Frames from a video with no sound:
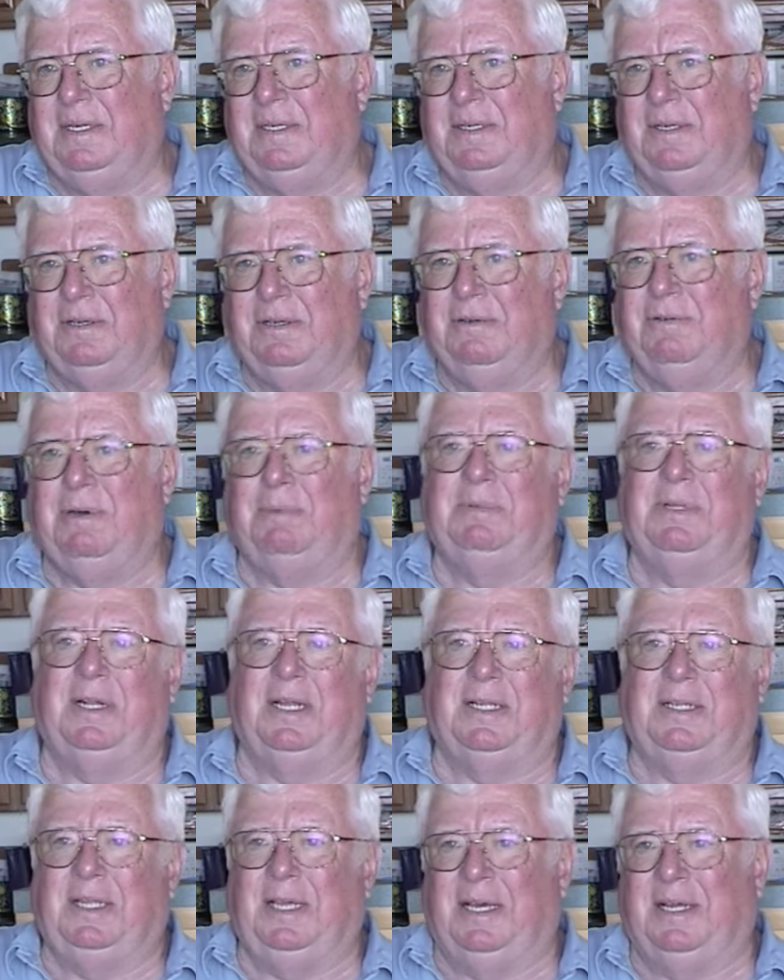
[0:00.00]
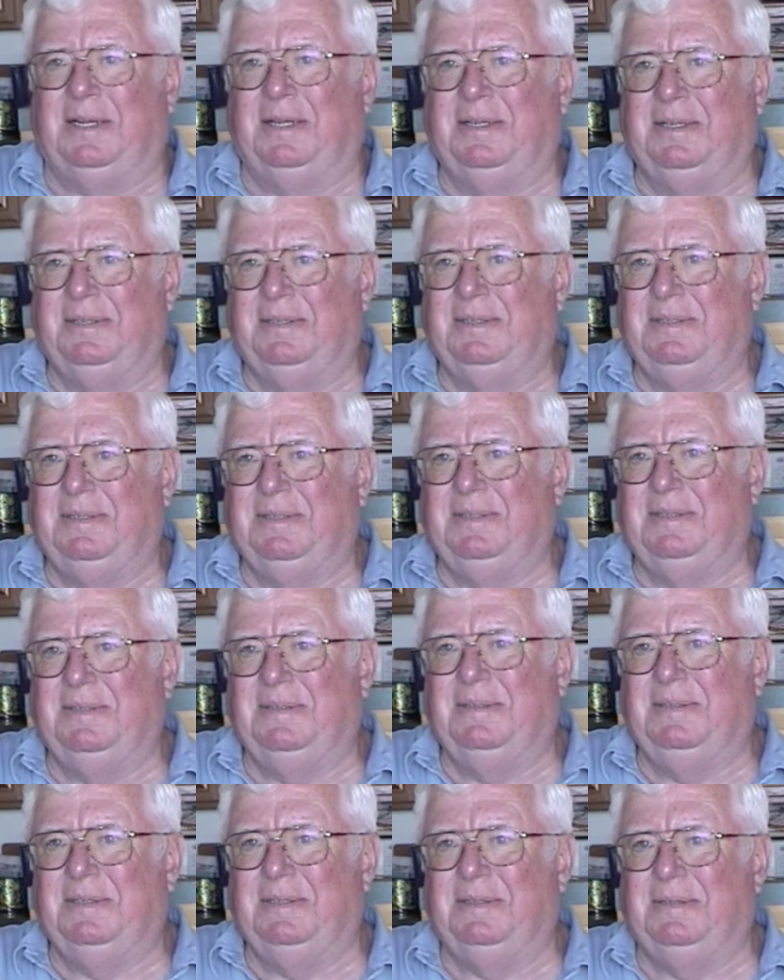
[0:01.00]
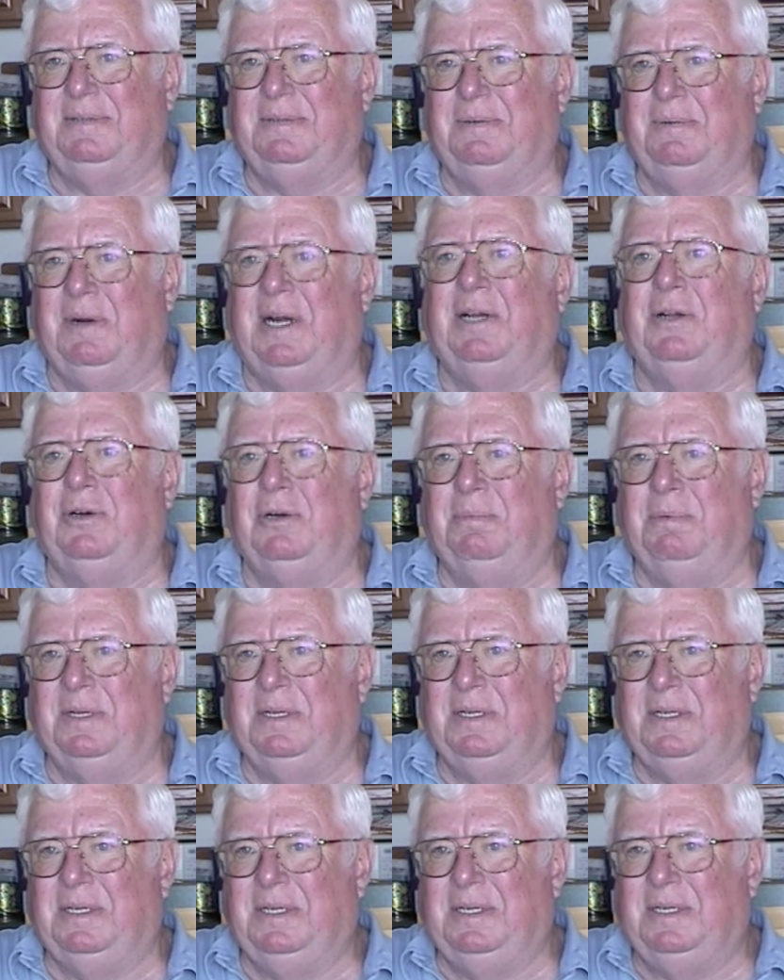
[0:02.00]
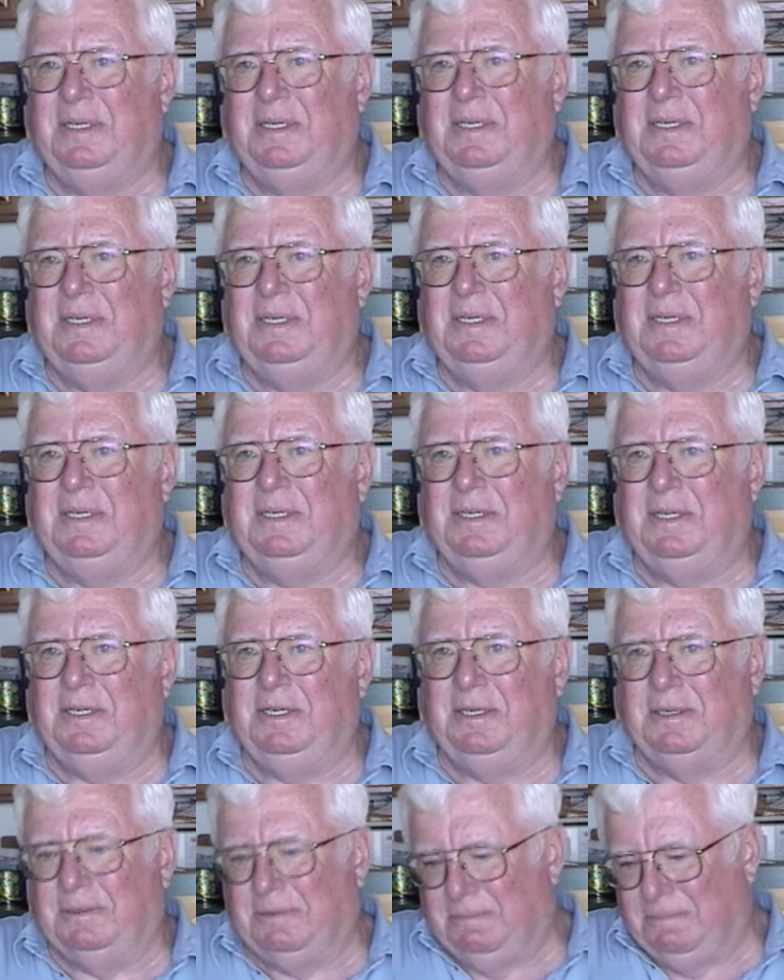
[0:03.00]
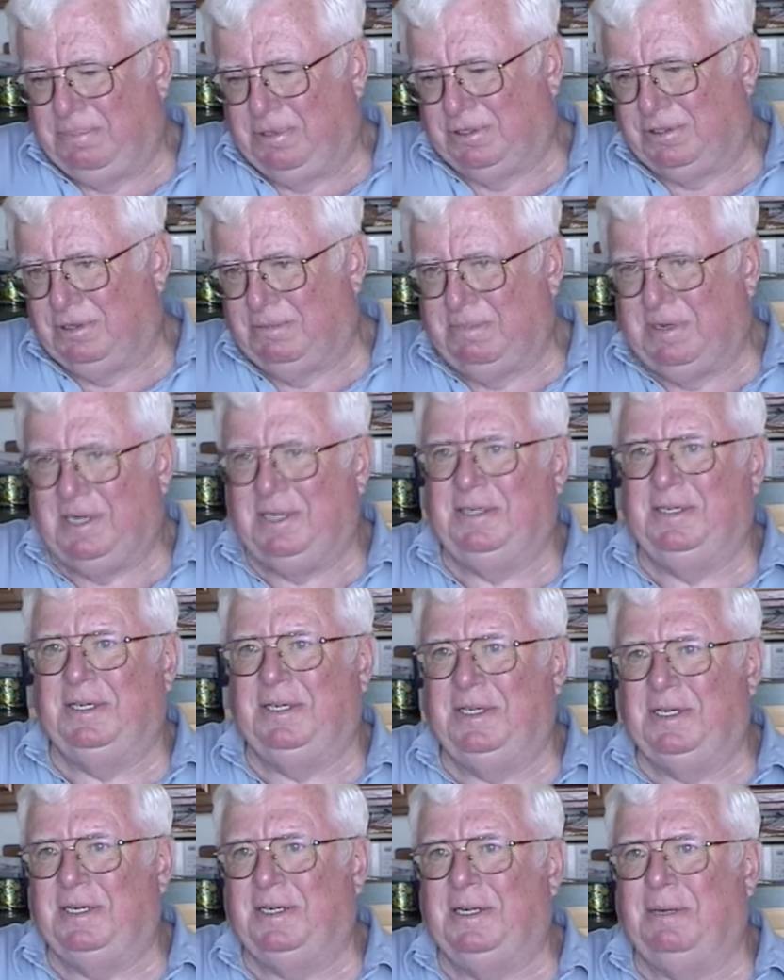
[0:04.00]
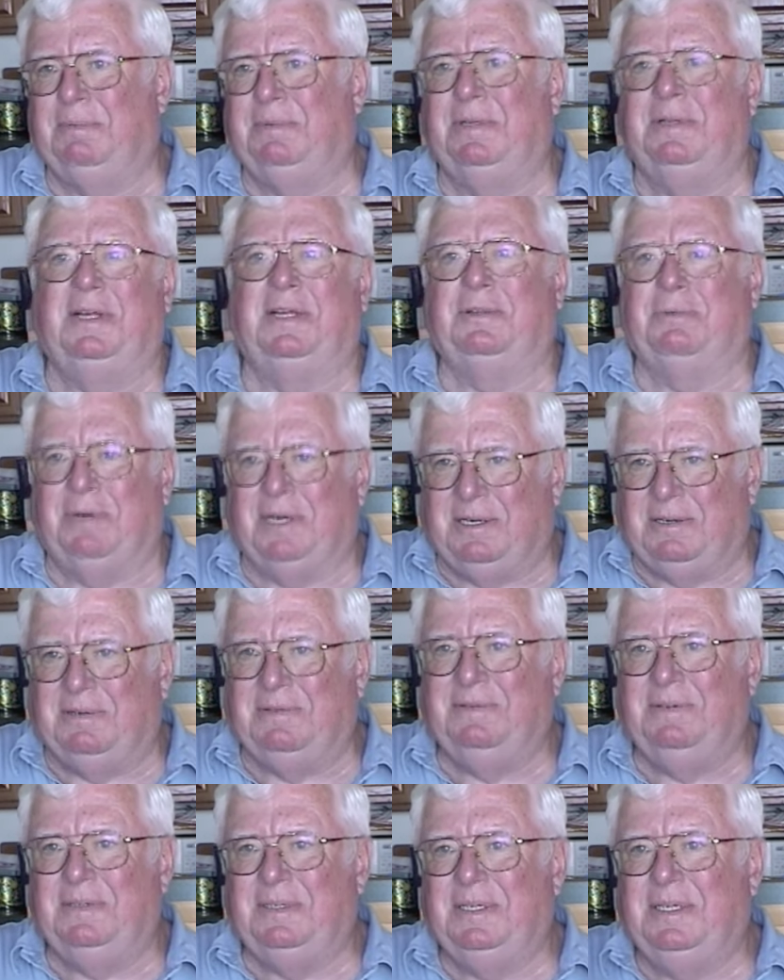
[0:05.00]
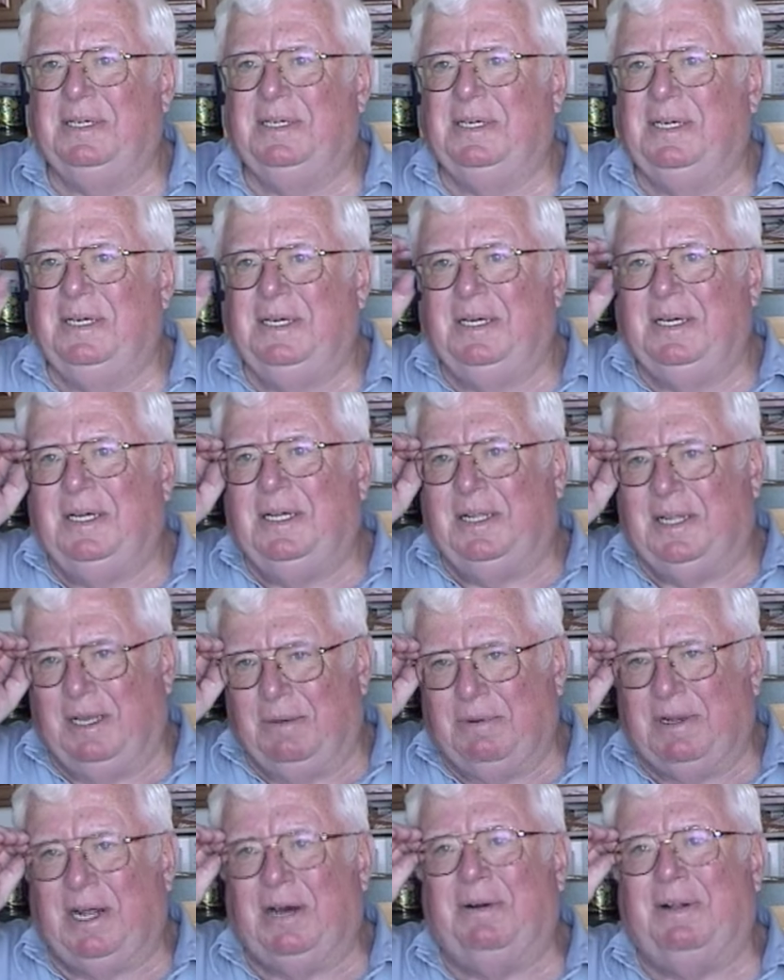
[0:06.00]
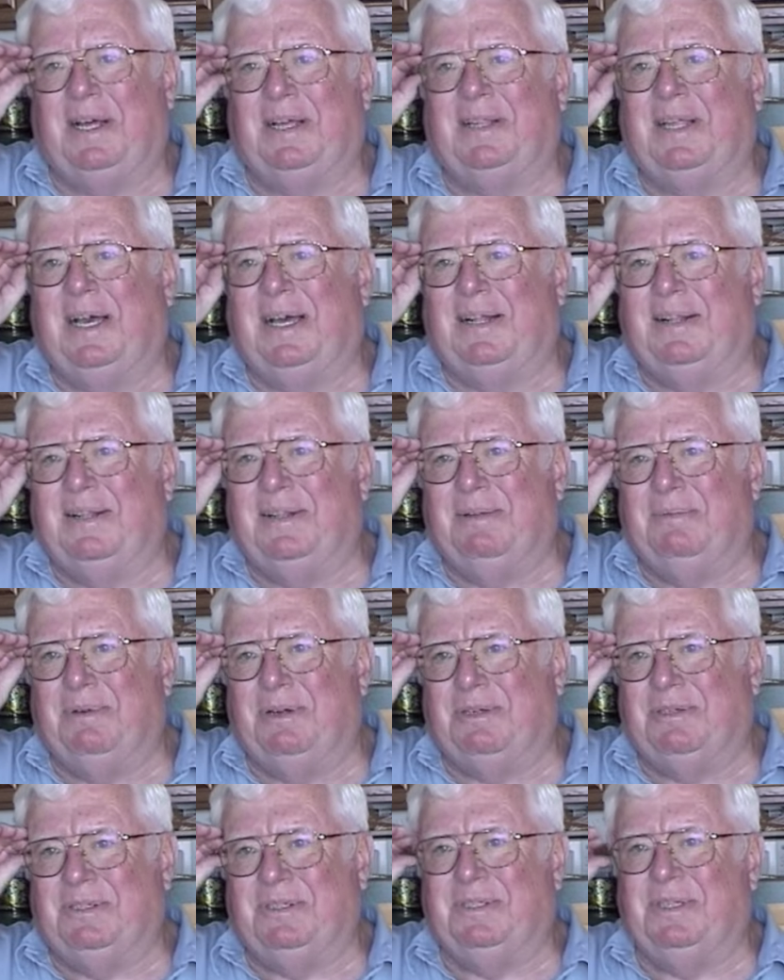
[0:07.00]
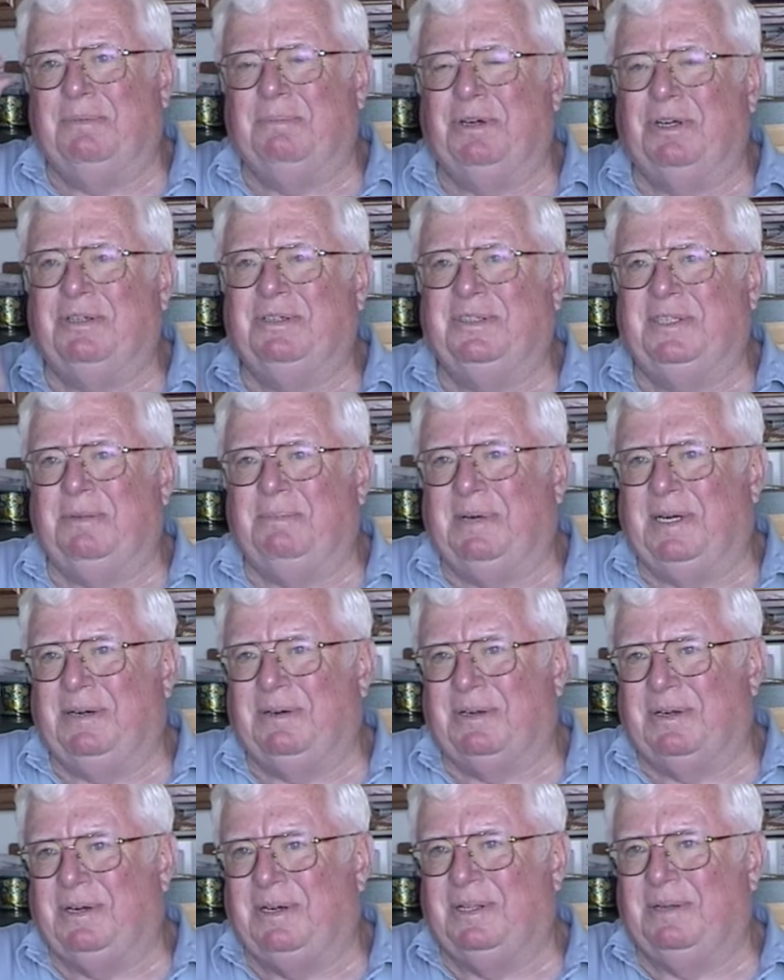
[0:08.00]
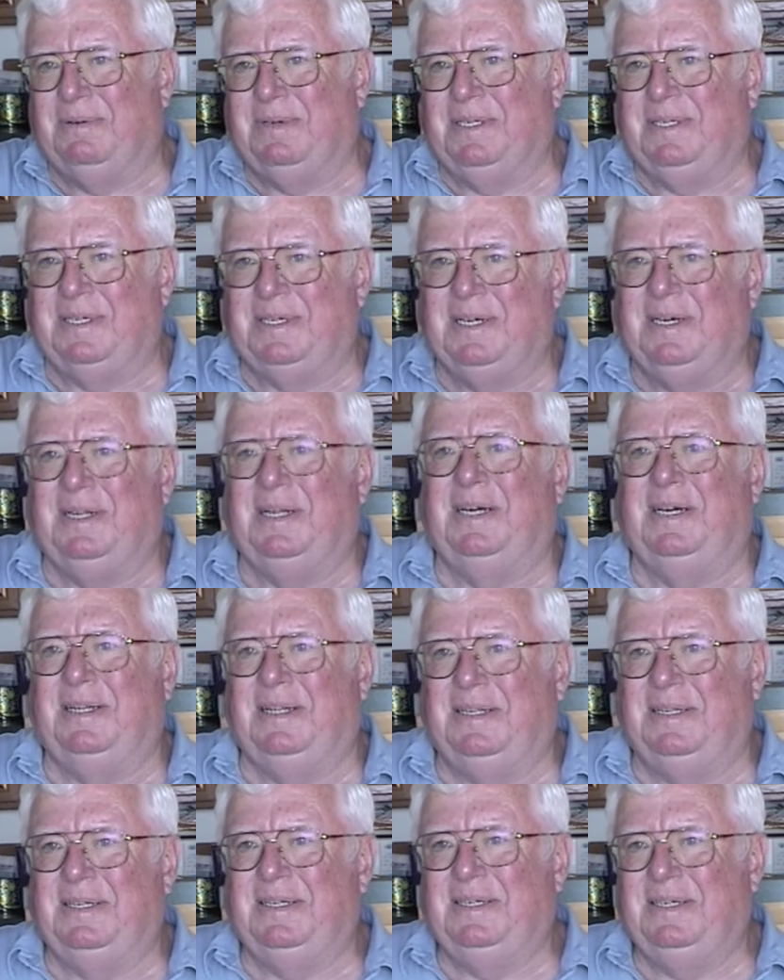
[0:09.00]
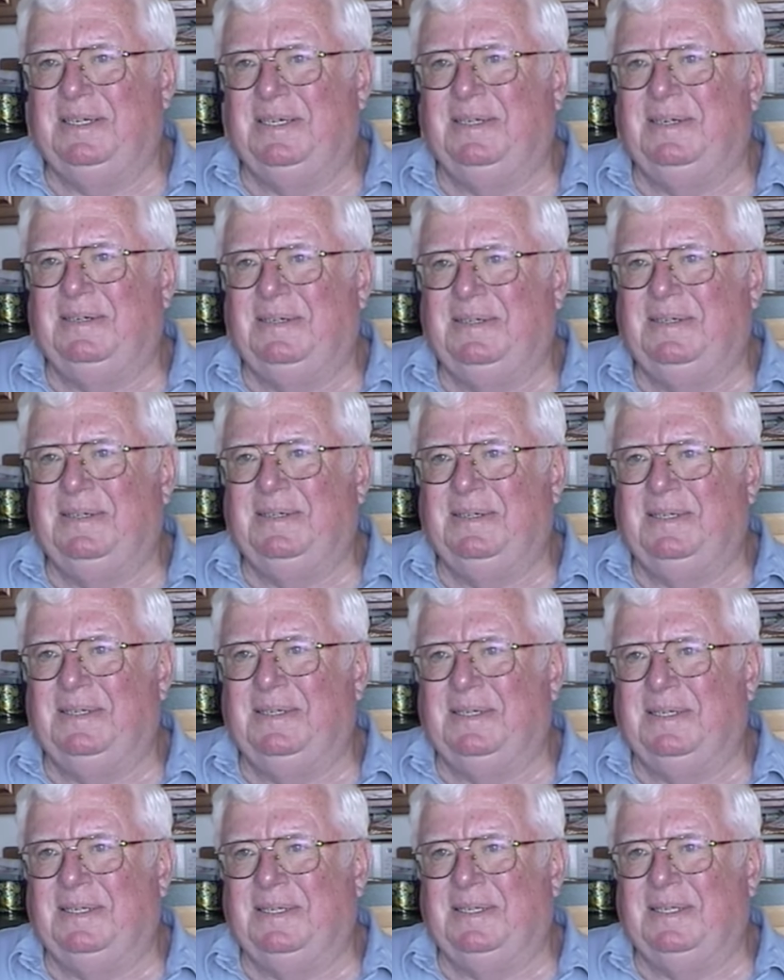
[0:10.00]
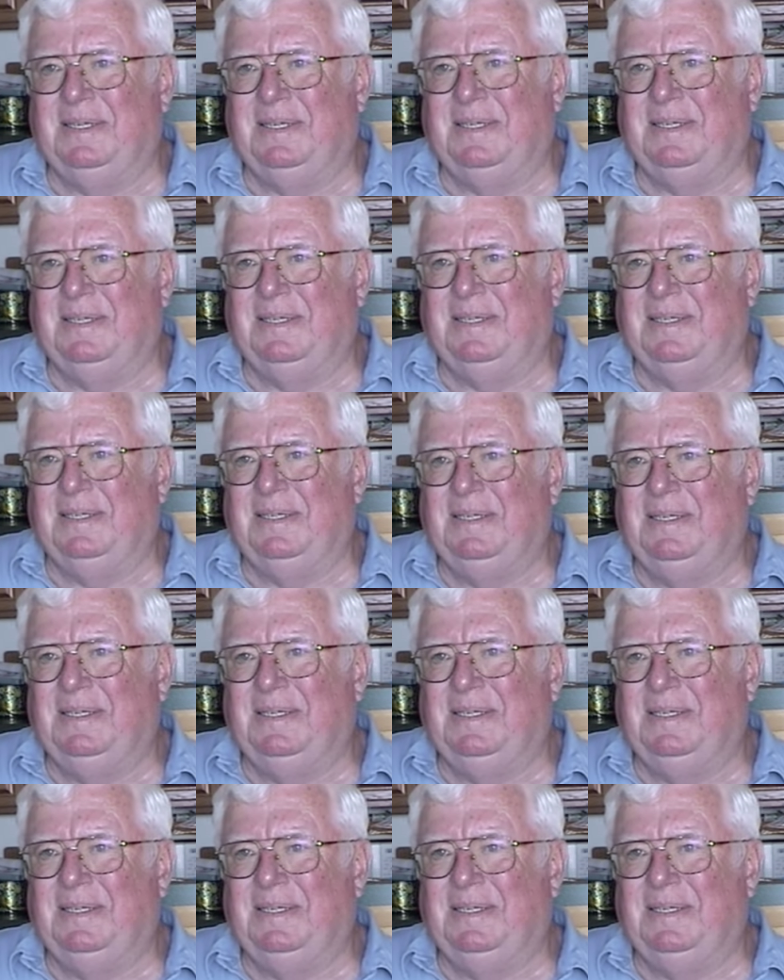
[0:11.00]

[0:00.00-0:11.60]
And you can go up to like 10 is wide open. And then you can push a button and get it up to like 12 they went out like that, emergency, emergency power all the way to Gull Island. You know, wow. and uh,